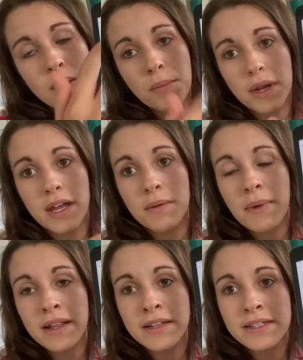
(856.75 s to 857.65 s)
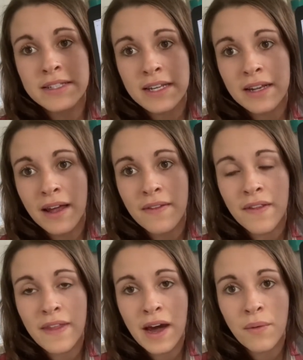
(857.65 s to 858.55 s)
put it in my listing, and
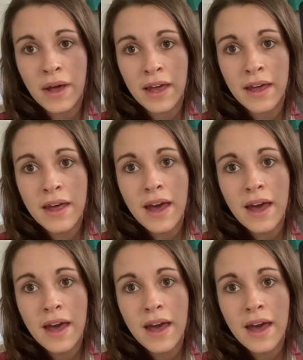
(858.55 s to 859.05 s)
then that way